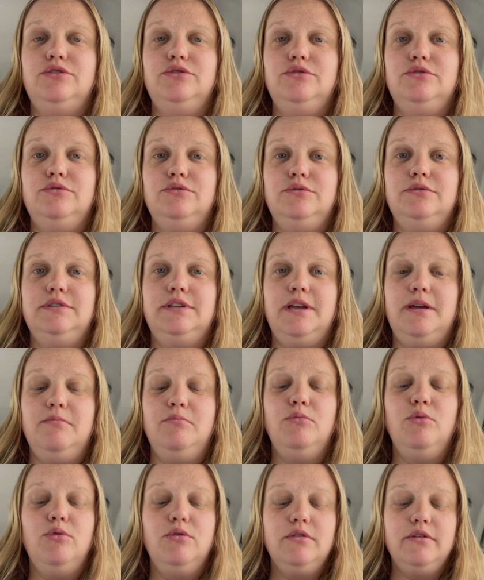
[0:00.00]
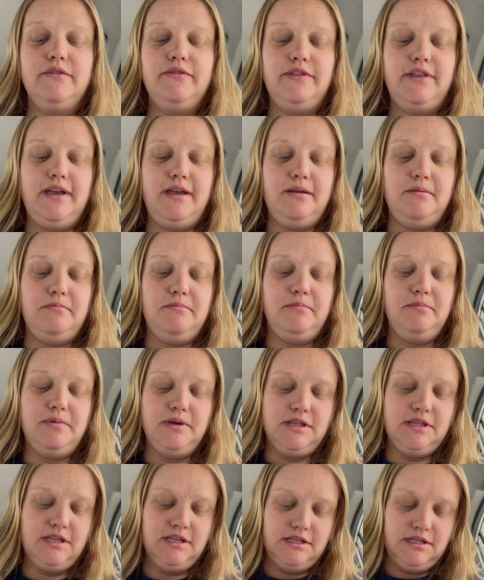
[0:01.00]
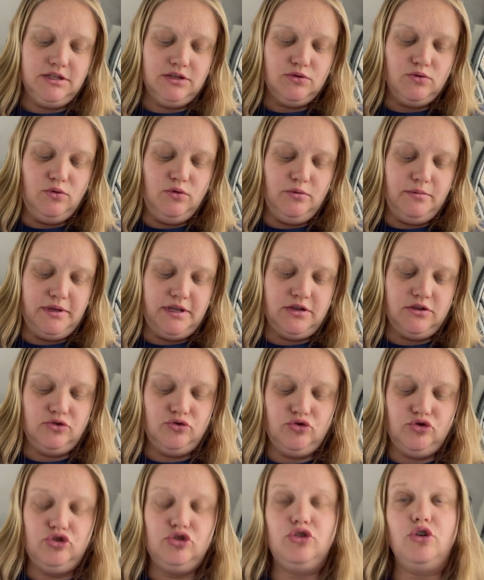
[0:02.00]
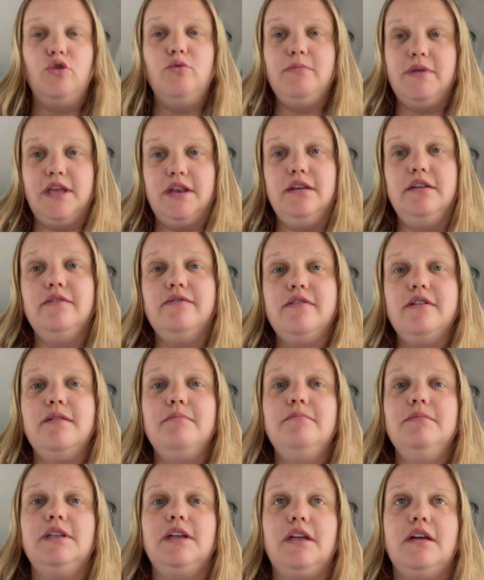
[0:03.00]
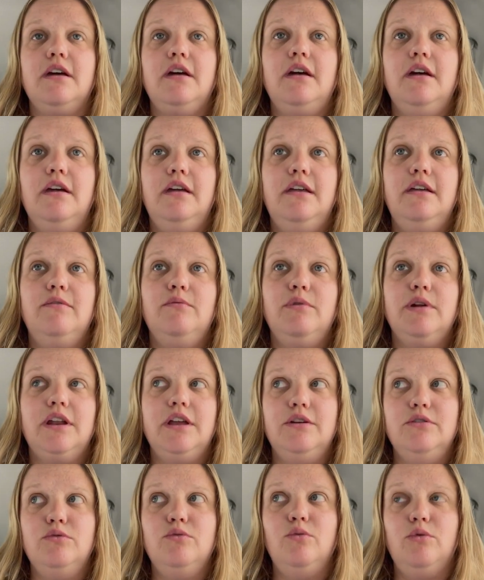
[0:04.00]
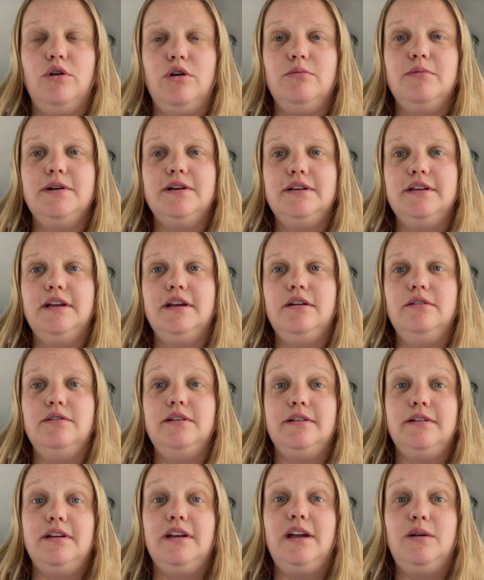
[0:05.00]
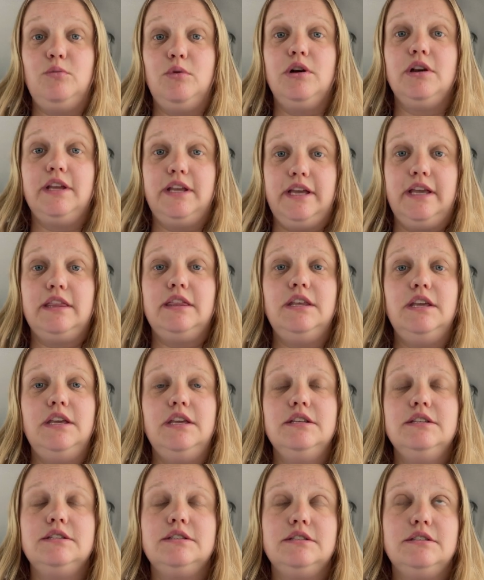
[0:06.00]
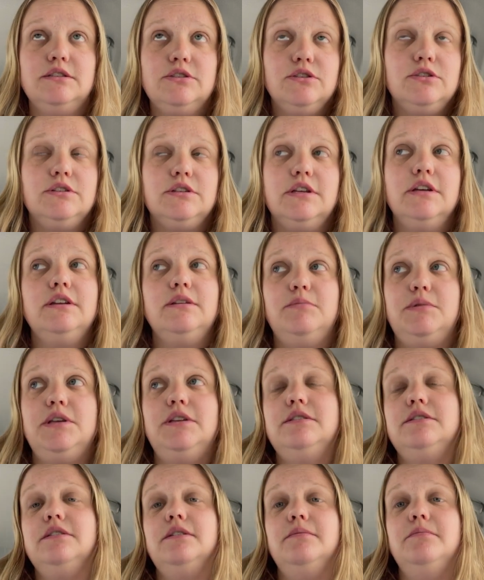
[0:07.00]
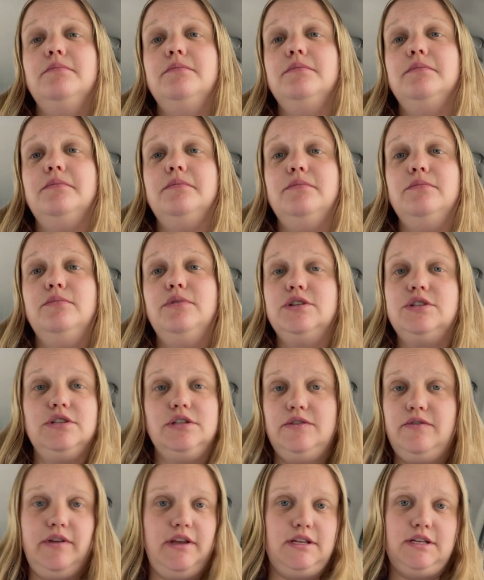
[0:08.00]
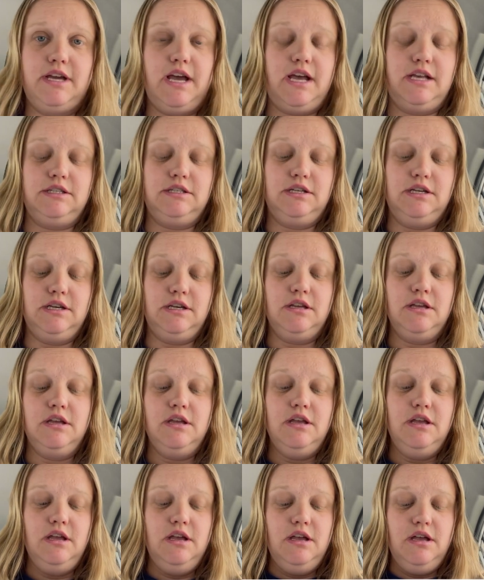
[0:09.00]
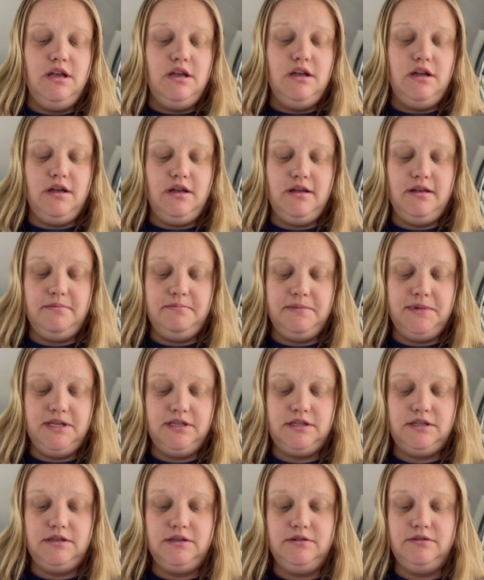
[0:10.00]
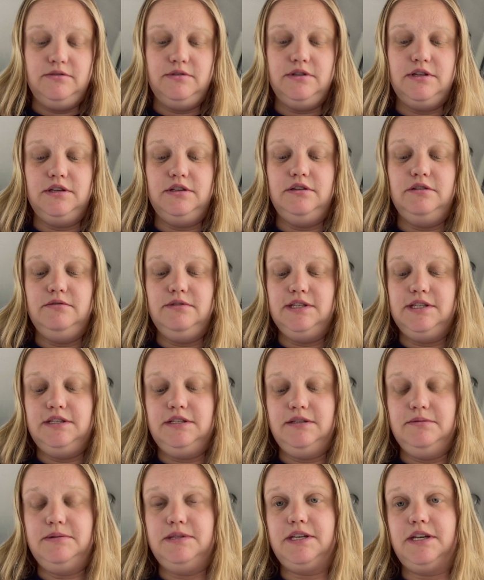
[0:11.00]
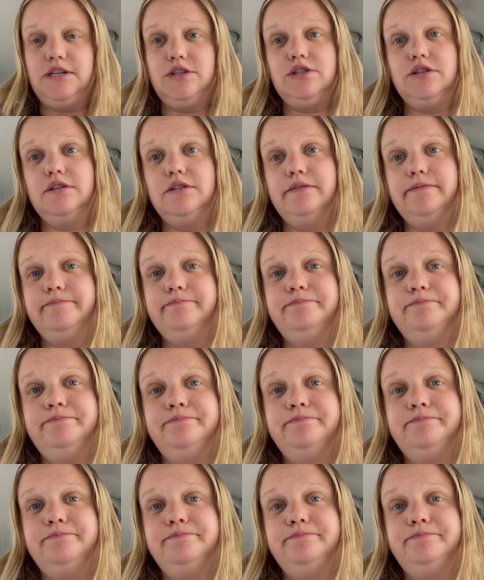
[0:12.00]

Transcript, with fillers: to get more of them. But this is cool because there's so many of them. Like when I go to Walmart now and I, I want to get these, there's going to be some, which is fantastic. Um, so the newest obsession,